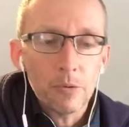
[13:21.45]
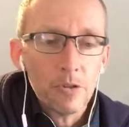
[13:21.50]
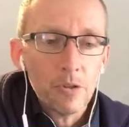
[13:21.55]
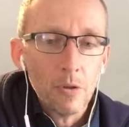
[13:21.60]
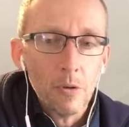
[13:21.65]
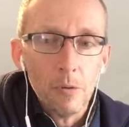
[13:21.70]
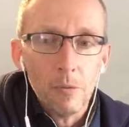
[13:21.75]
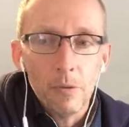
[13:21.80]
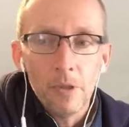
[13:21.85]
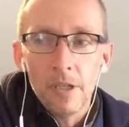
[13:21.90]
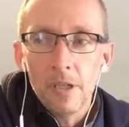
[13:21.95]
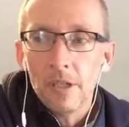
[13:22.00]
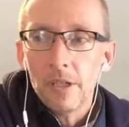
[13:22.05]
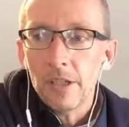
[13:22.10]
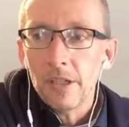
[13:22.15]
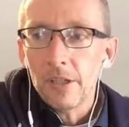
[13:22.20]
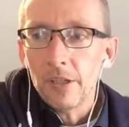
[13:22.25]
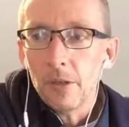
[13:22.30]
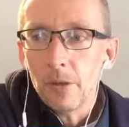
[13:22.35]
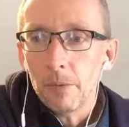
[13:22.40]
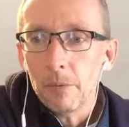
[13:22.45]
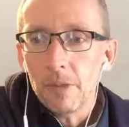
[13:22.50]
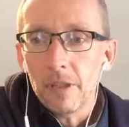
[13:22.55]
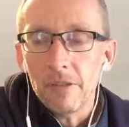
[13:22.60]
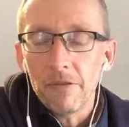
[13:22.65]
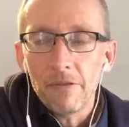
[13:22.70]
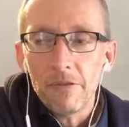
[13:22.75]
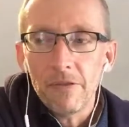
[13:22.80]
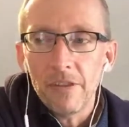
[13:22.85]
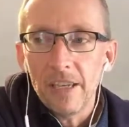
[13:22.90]
So
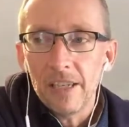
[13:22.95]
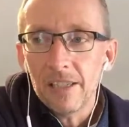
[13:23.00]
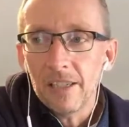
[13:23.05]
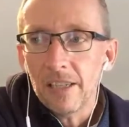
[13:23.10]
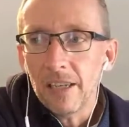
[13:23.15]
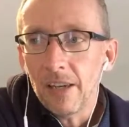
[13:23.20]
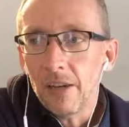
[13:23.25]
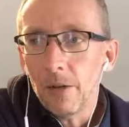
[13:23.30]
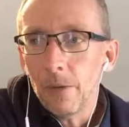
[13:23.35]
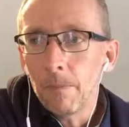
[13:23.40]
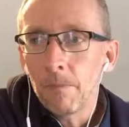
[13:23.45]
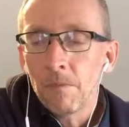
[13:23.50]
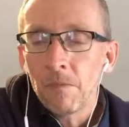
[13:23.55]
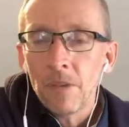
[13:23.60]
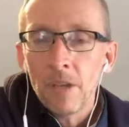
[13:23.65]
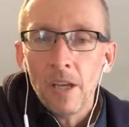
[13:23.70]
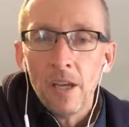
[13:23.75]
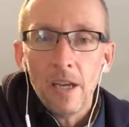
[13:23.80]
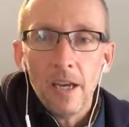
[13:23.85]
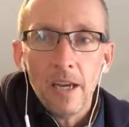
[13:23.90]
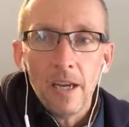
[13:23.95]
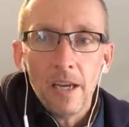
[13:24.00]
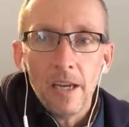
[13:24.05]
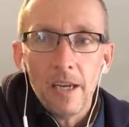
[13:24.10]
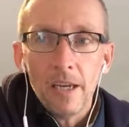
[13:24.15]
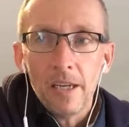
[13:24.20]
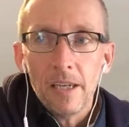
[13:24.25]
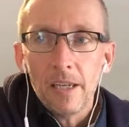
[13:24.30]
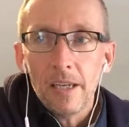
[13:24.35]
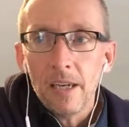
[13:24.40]
if they sell
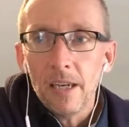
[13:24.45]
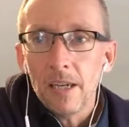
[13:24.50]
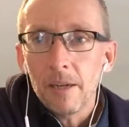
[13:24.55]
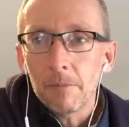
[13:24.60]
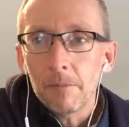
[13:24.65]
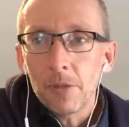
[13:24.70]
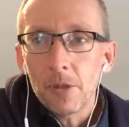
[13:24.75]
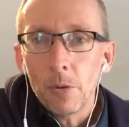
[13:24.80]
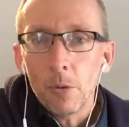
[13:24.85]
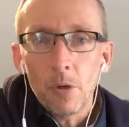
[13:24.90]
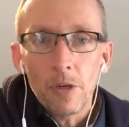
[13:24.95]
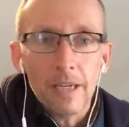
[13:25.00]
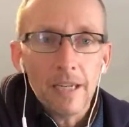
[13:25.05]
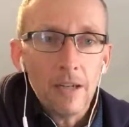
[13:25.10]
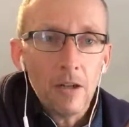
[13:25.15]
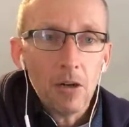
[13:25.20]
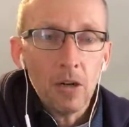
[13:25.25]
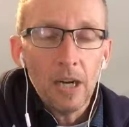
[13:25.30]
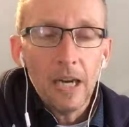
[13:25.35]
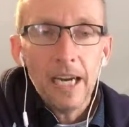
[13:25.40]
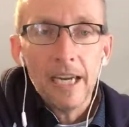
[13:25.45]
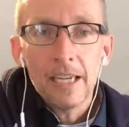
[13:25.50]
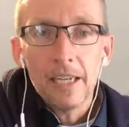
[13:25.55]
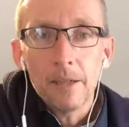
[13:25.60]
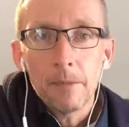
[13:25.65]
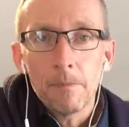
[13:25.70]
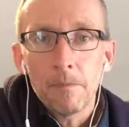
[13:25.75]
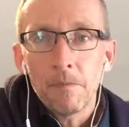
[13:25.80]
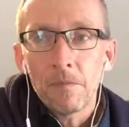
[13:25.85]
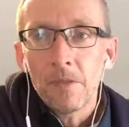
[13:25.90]
a $200
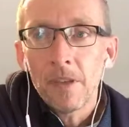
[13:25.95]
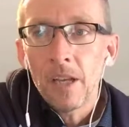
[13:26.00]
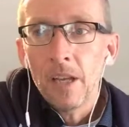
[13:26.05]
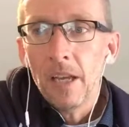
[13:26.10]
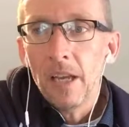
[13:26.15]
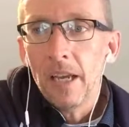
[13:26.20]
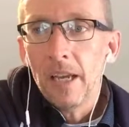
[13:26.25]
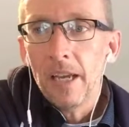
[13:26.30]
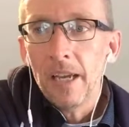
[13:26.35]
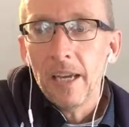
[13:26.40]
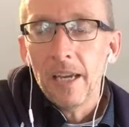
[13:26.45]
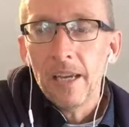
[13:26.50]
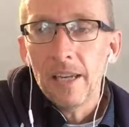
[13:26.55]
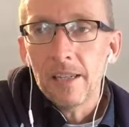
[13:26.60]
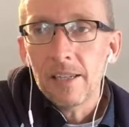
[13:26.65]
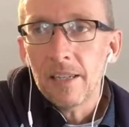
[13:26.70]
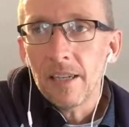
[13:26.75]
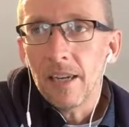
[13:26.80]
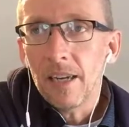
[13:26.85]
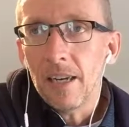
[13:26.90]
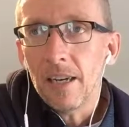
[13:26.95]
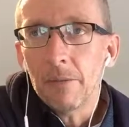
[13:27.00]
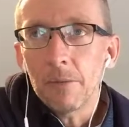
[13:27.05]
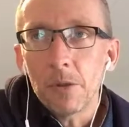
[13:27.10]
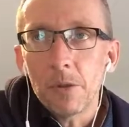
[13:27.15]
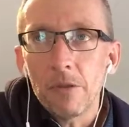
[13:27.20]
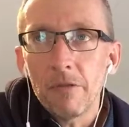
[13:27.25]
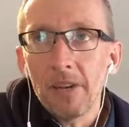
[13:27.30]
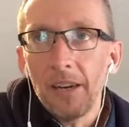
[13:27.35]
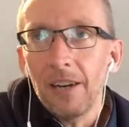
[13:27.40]
item, and
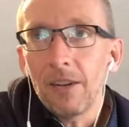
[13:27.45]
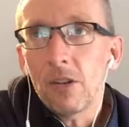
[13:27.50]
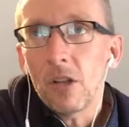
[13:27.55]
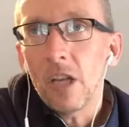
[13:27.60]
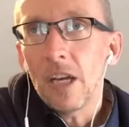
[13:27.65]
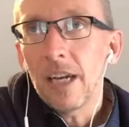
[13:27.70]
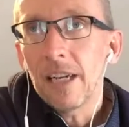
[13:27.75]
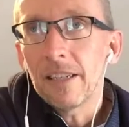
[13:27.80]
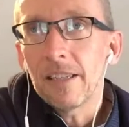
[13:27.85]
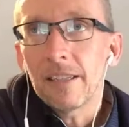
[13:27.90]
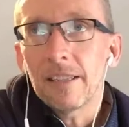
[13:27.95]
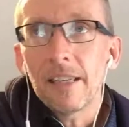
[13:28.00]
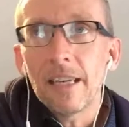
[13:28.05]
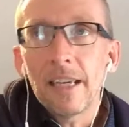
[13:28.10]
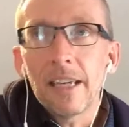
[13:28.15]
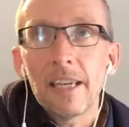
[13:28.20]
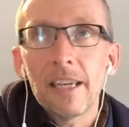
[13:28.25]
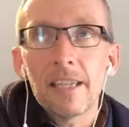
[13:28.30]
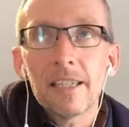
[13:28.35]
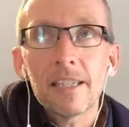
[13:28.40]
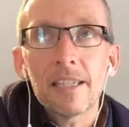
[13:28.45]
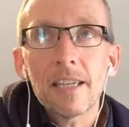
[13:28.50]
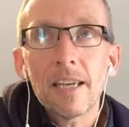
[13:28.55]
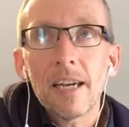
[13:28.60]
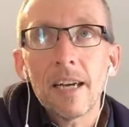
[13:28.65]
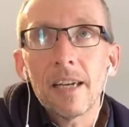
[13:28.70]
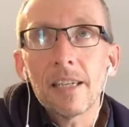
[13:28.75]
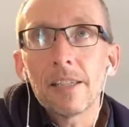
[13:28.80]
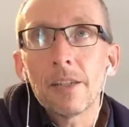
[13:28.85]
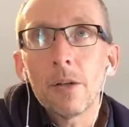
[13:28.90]
you've outlined that they get
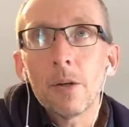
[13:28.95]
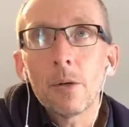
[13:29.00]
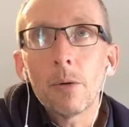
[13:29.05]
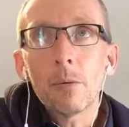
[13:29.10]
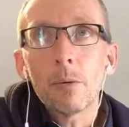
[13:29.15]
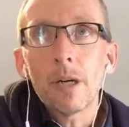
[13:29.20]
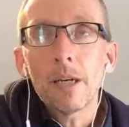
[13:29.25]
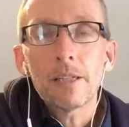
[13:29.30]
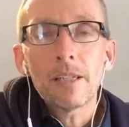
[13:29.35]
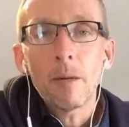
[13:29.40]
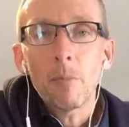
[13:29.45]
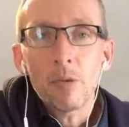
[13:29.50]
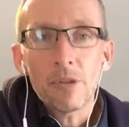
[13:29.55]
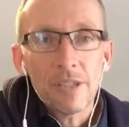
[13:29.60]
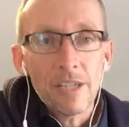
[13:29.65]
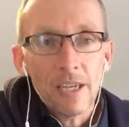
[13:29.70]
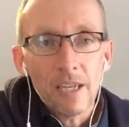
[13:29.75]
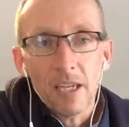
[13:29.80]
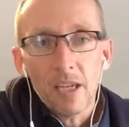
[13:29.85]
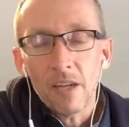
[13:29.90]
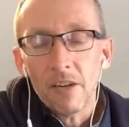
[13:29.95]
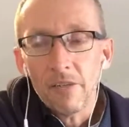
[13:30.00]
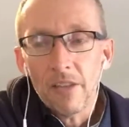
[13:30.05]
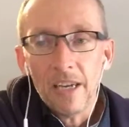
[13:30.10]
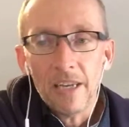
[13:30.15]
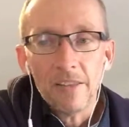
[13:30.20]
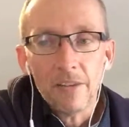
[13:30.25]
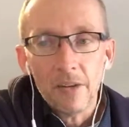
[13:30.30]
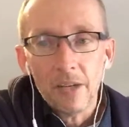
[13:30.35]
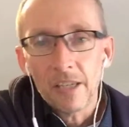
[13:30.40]
a 10% cut of
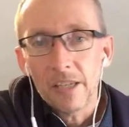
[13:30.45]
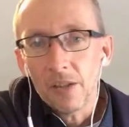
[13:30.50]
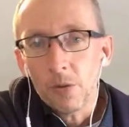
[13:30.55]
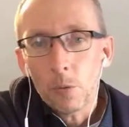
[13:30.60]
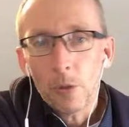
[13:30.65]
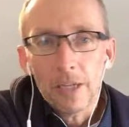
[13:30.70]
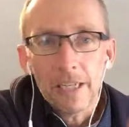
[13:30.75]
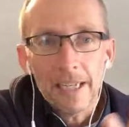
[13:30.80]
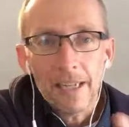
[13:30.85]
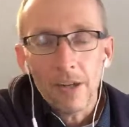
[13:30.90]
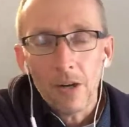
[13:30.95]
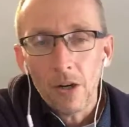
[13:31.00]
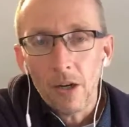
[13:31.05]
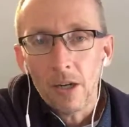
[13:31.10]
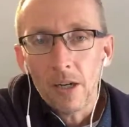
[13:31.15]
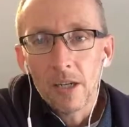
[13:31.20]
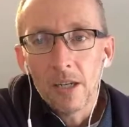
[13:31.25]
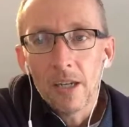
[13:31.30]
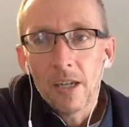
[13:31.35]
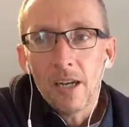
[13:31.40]
that, they're getting a $20